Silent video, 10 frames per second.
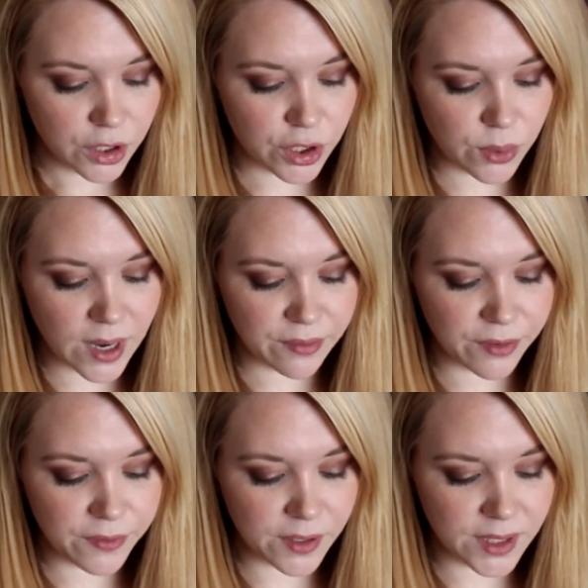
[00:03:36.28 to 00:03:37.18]
Do you ever
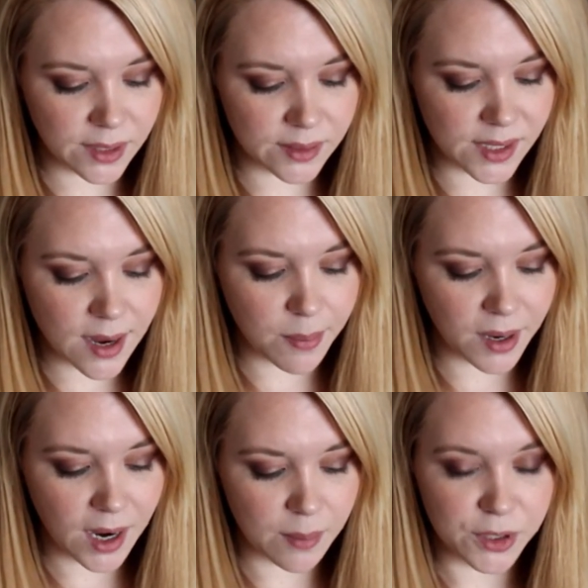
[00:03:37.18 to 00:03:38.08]
feel guilty about
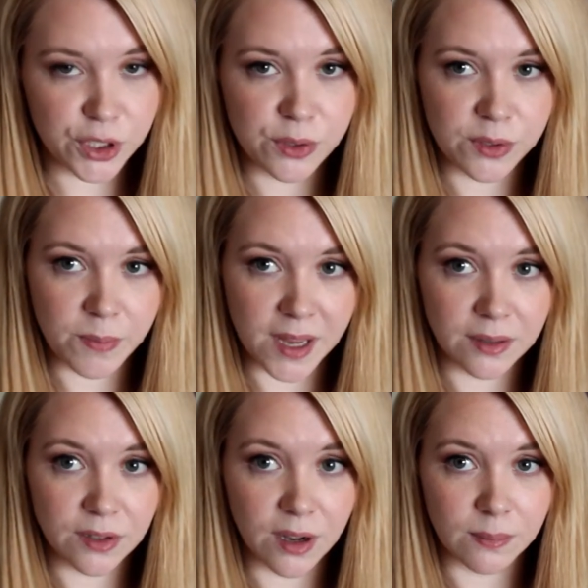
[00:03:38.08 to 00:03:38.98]
how much you
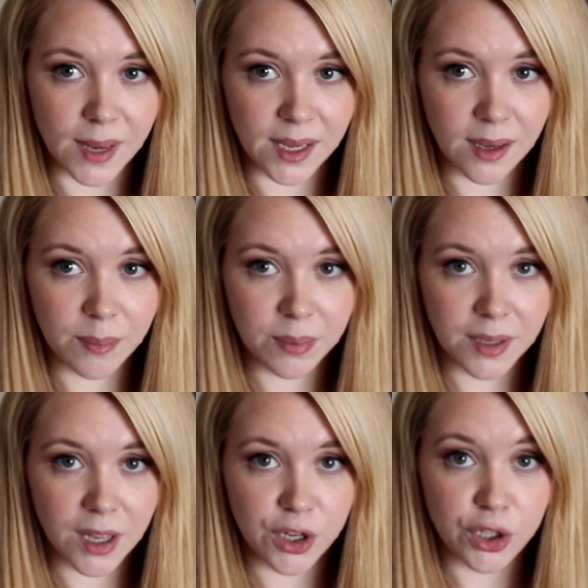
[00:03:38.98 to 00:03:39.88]
spend on makeup?
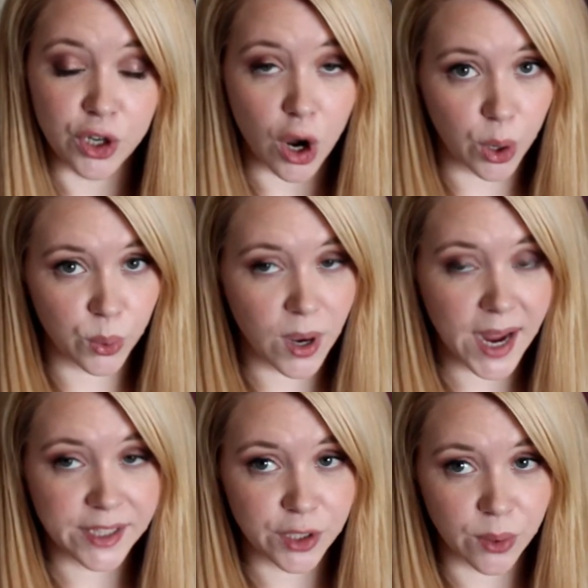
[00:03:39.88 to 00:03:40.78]
No,
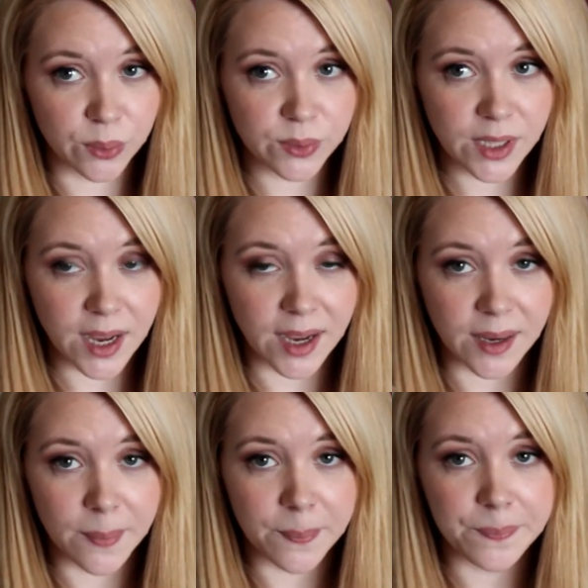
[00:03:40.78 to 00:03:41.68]
I don't.
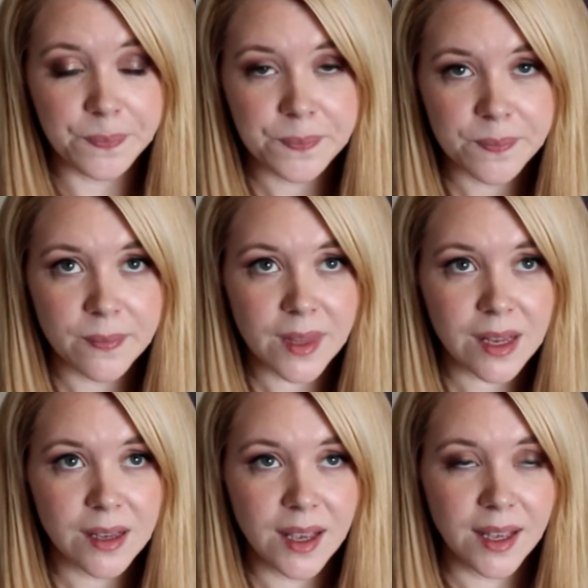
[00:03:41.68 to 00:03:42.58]
Um,
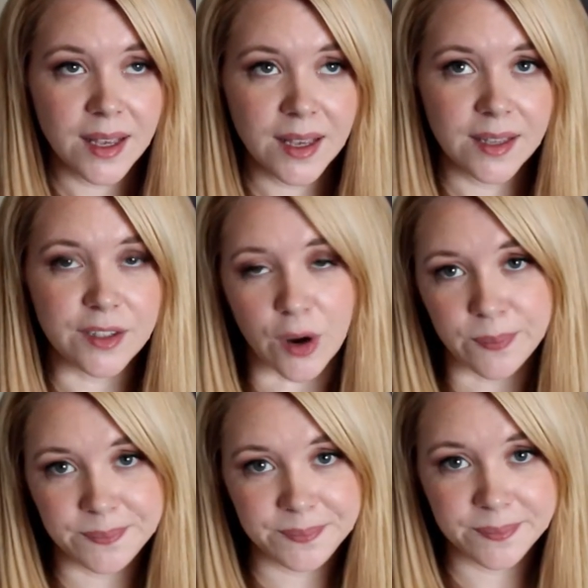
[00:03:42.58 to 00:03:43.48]
no,
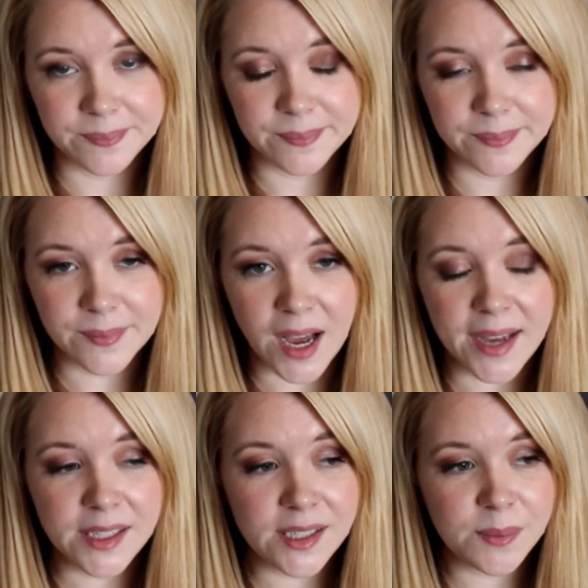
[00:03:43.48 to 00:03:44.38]

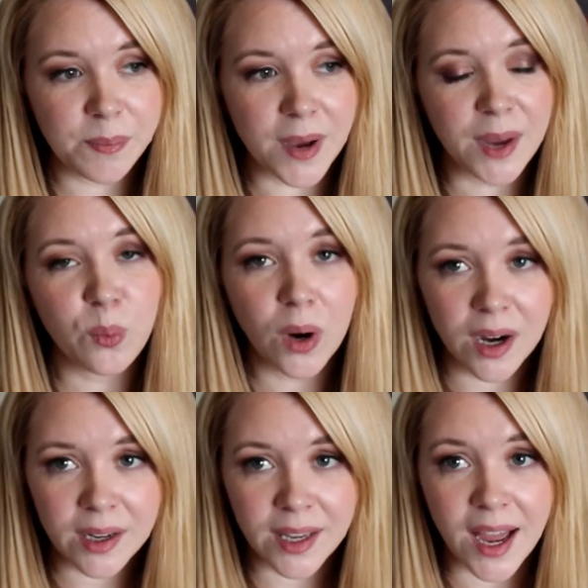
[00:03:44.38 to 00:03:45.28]
I, I
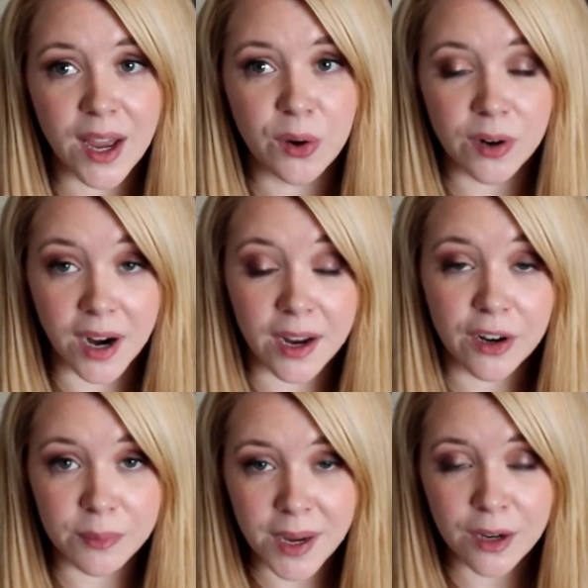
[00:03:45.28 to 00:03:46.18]
work, I, I
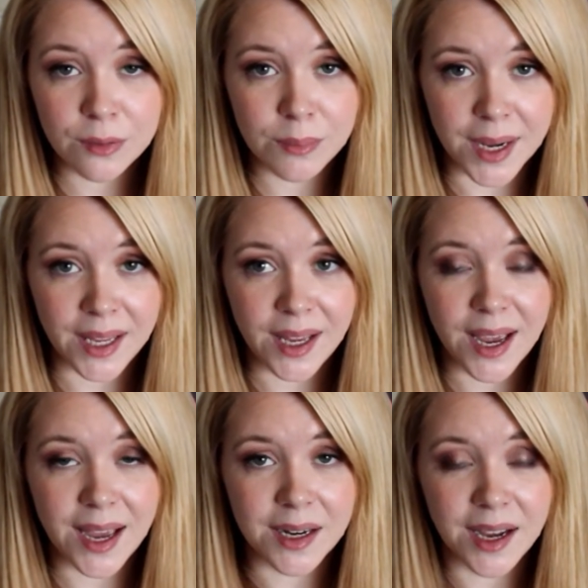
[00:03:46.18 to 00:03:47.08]
earn my own money,
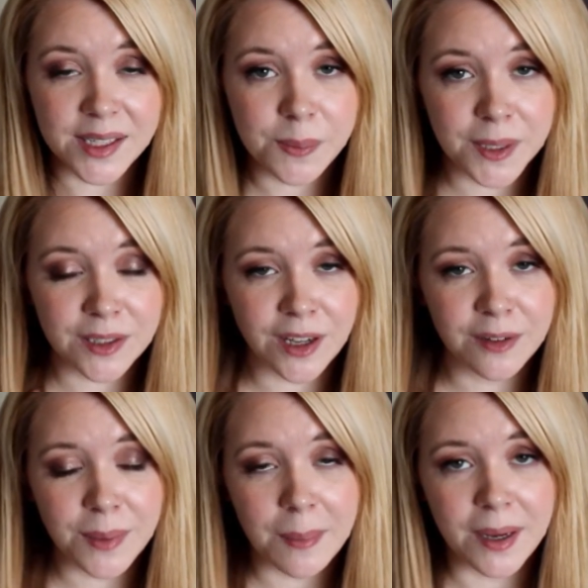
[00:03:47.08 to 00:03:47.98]
and I spend a lot
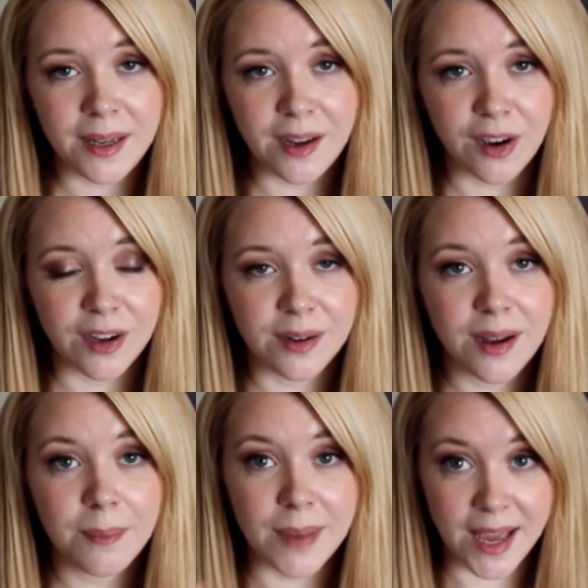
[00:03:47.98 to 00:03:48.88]
of my money on
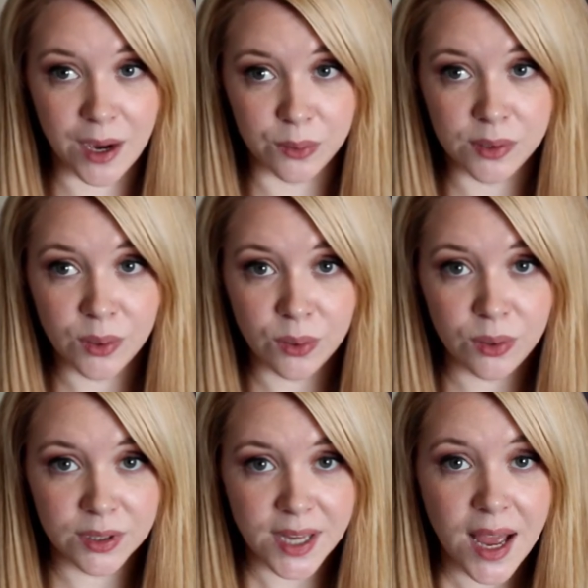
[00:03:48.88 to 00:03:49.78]
my
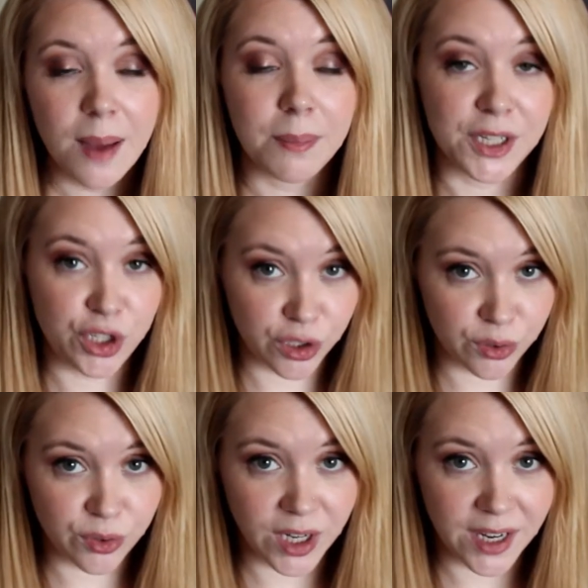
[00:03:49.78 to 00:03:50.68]
household, my
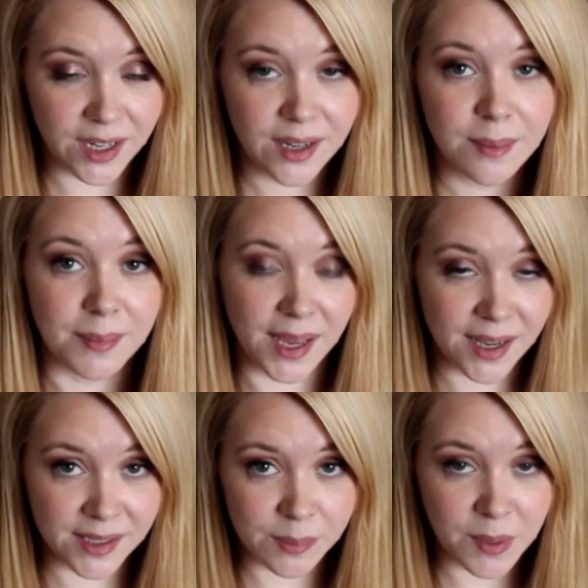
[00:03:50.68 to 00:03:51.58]
children, my
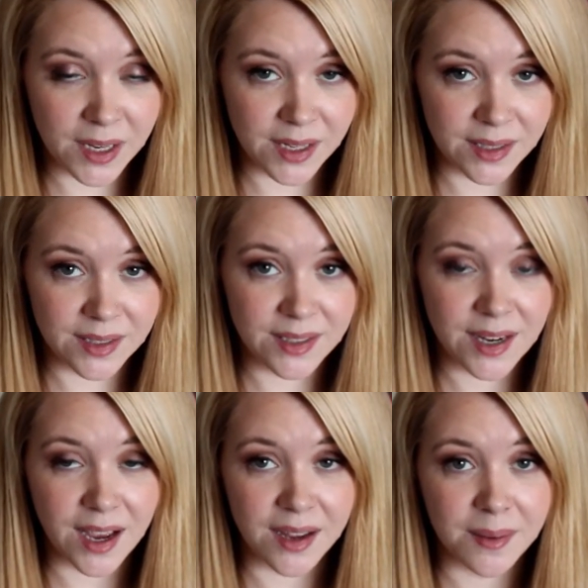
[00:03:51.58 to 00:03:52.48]
husband.
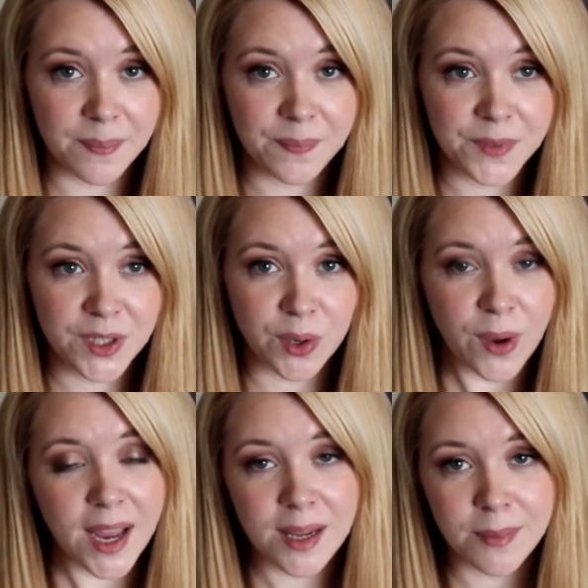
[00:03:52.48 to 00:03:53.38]
Um, so
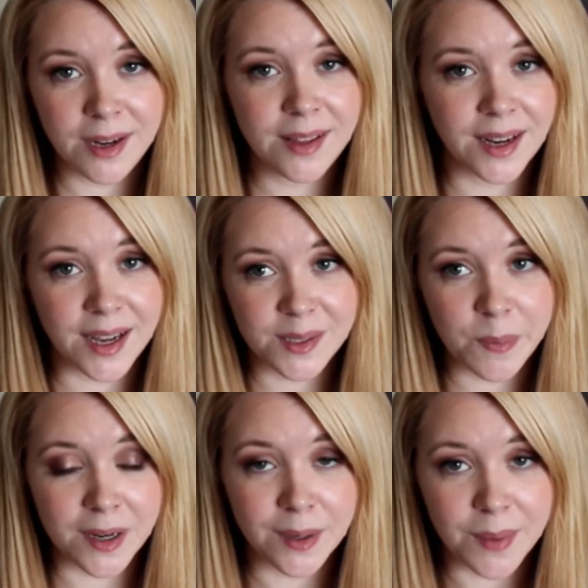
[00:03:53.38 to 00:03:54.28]
any money that I
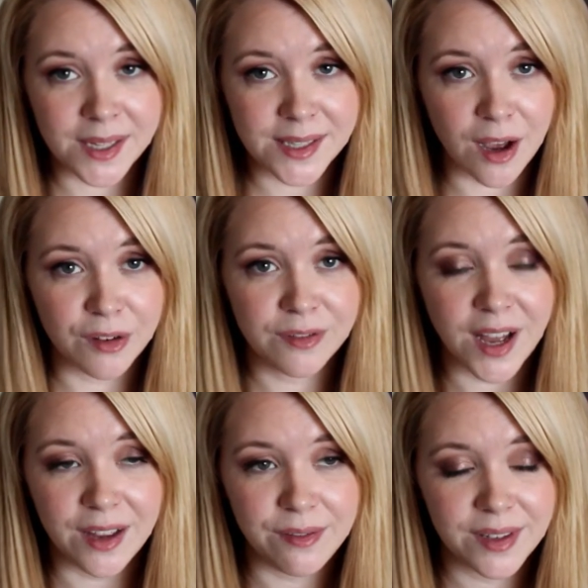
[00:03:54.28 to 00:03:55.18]
spend on myself,
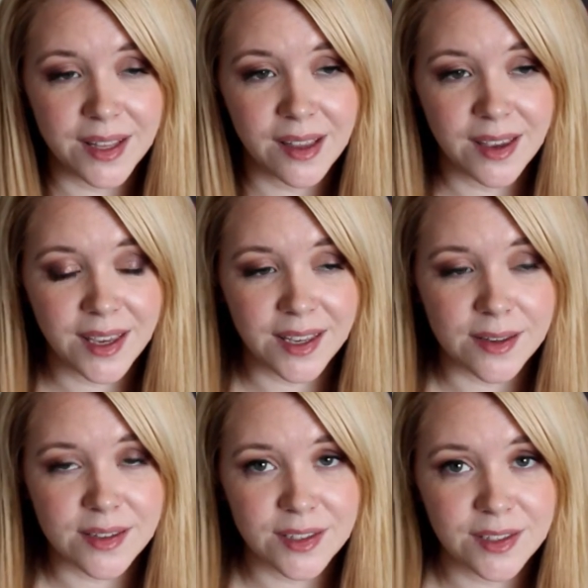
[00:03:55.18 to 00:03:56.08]
I feel like
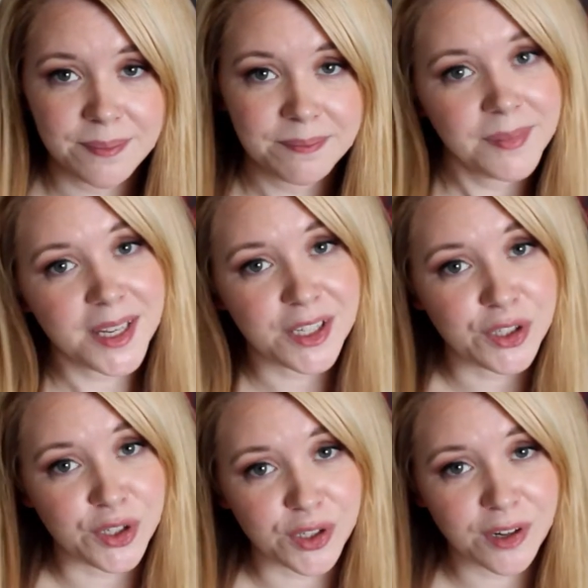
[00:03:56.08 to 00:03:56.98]
is is
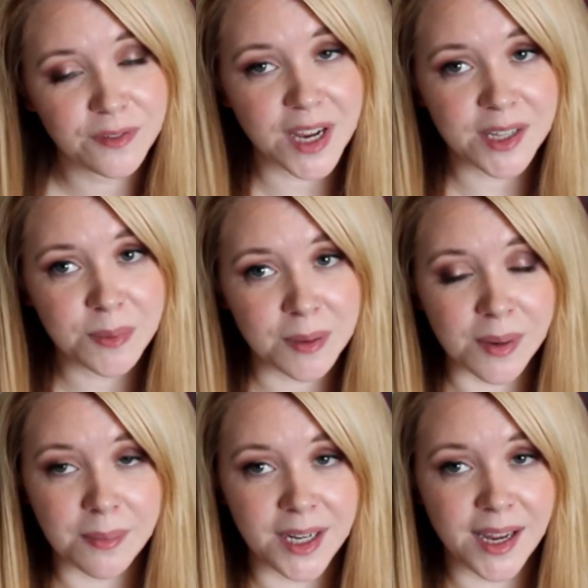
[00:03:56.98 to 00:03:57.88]
deserved. I spend
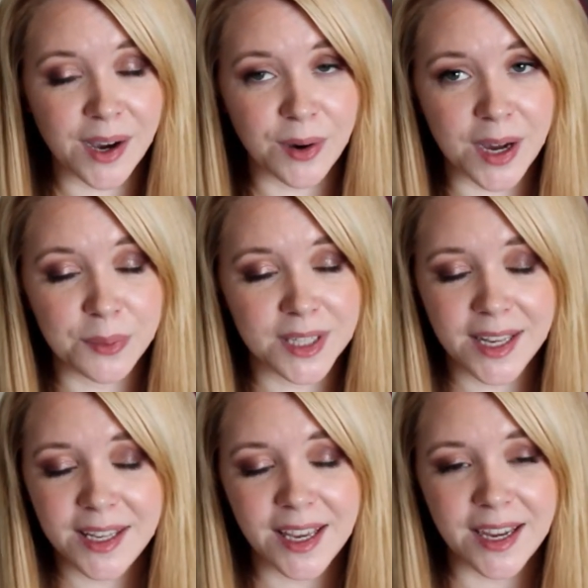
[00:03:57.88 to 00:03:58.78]
my money how I would
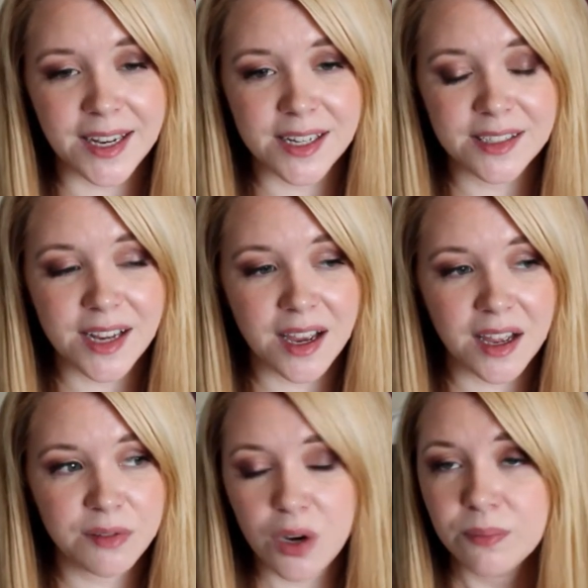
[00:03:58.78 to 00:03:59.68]
like, and
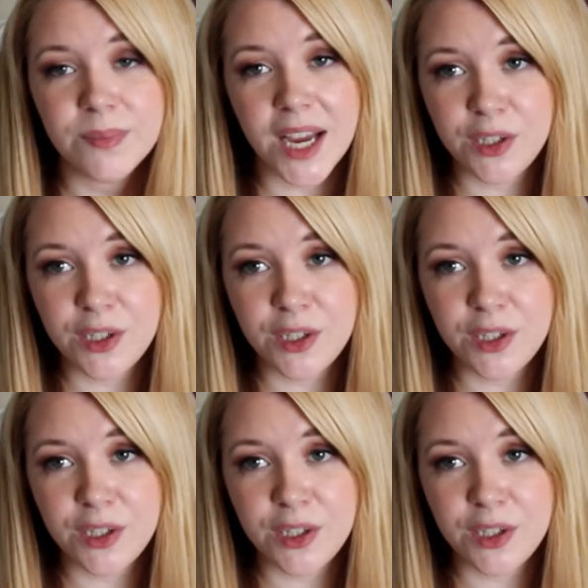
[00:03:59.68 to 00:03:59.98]
uh, no, I